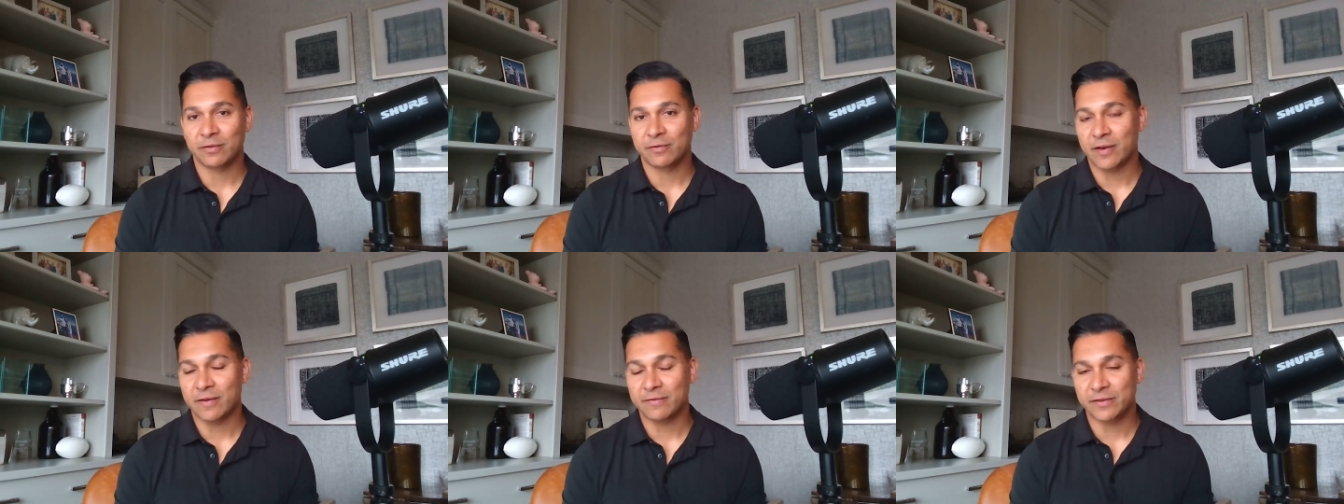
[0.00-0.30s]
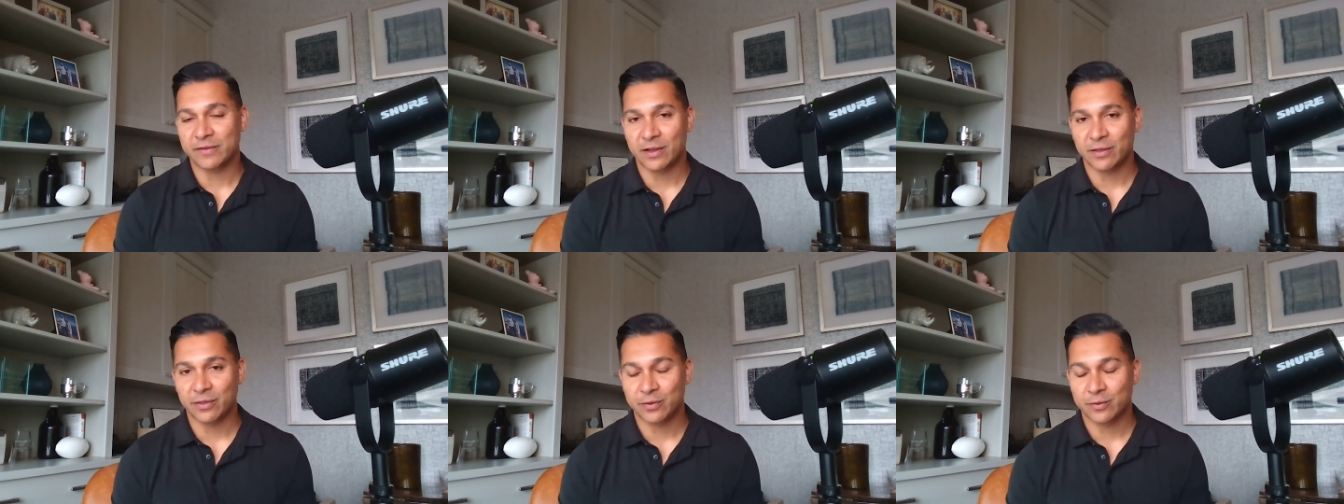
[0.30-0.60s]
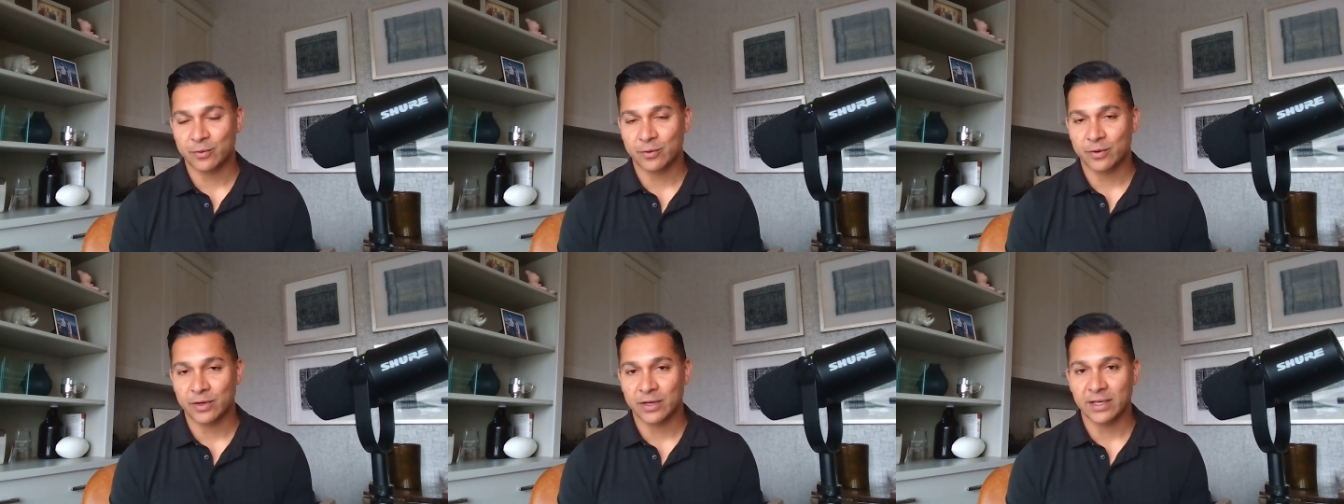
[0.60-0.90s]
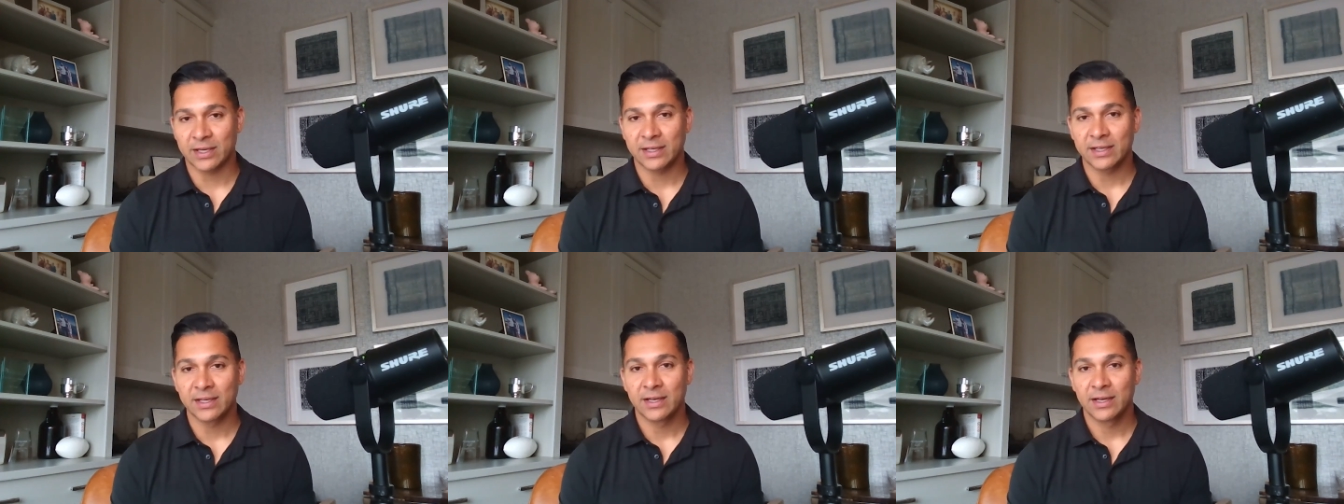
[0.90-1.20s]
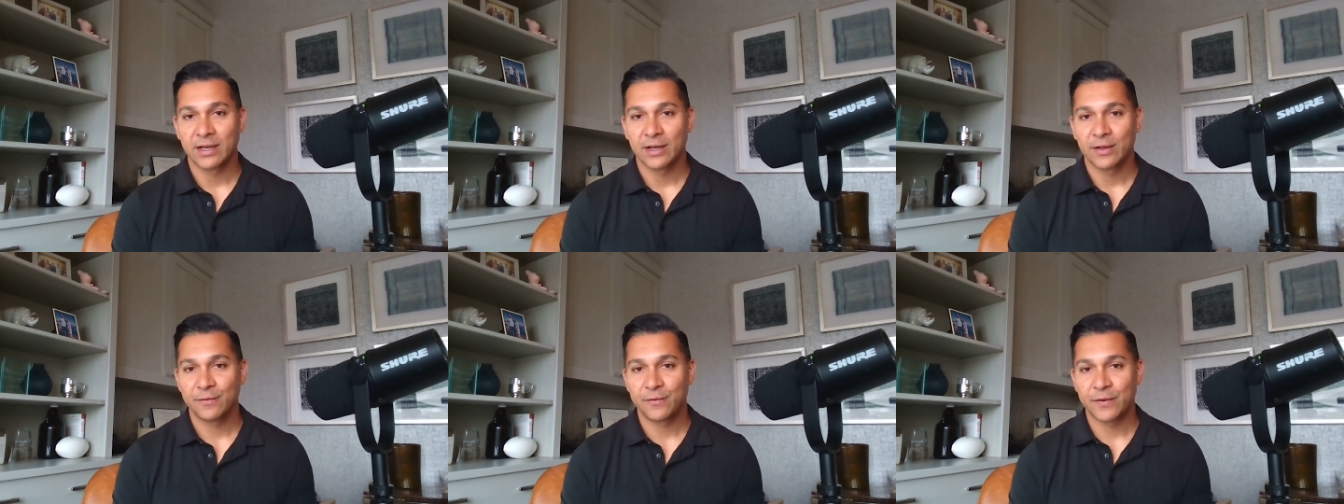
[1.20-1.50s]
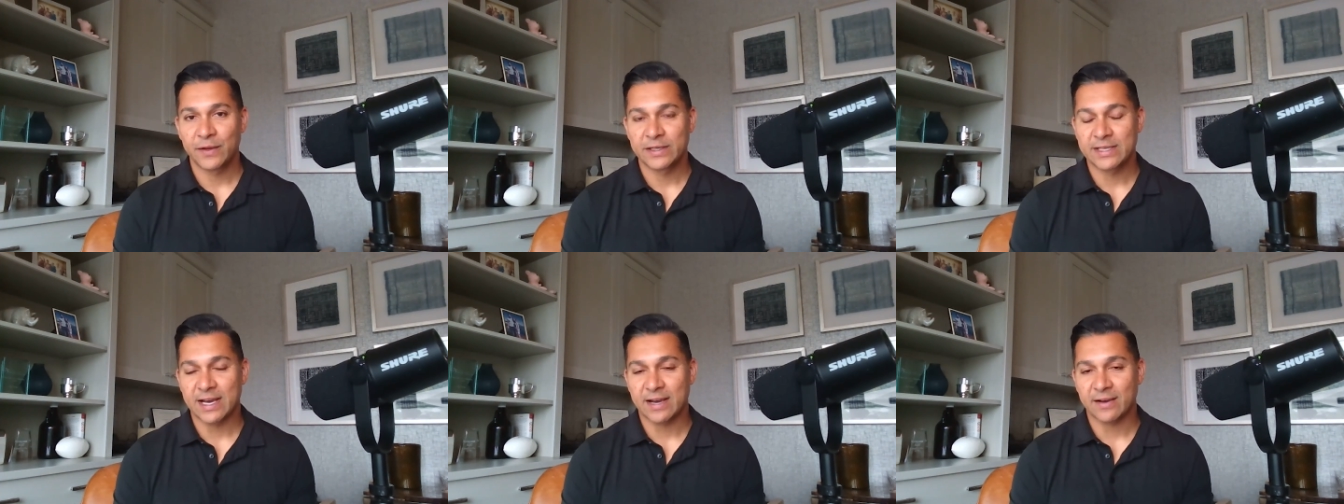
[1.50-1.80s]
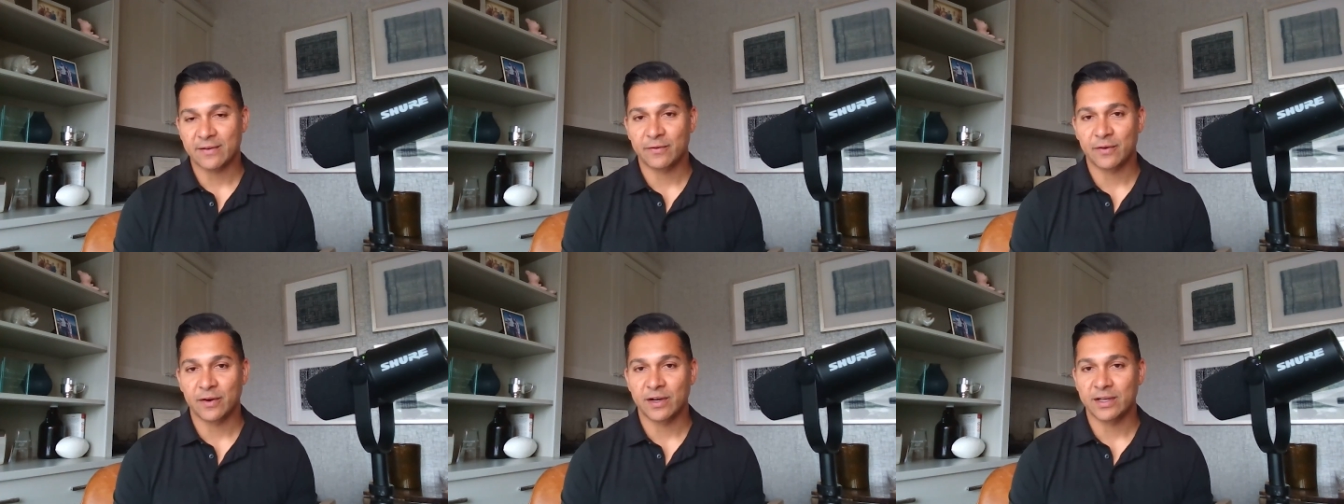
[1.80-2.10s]
If I've done 3
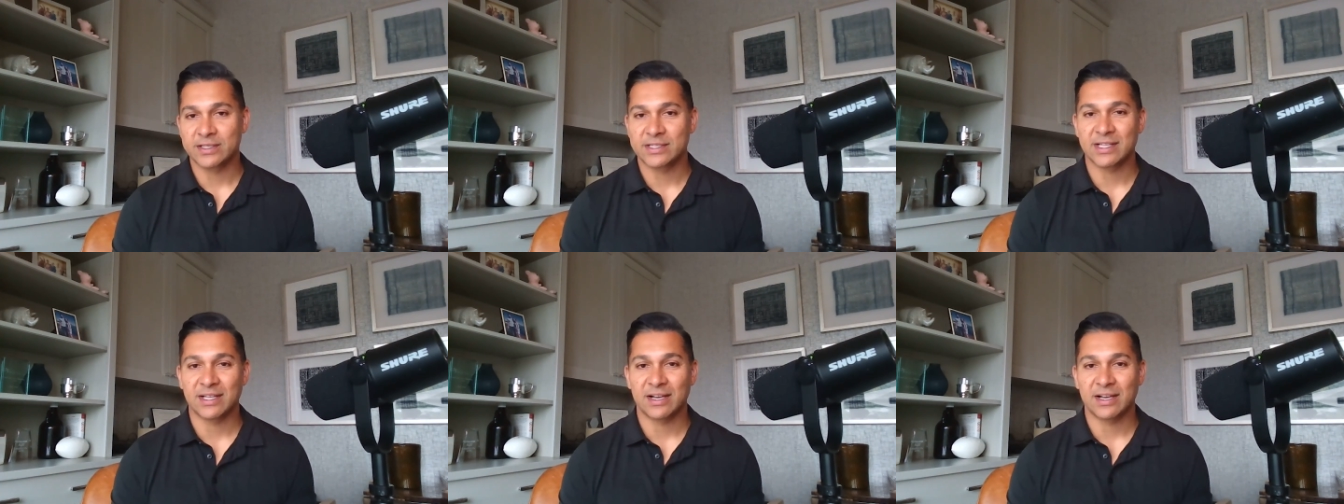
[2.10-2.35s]
fintech funds,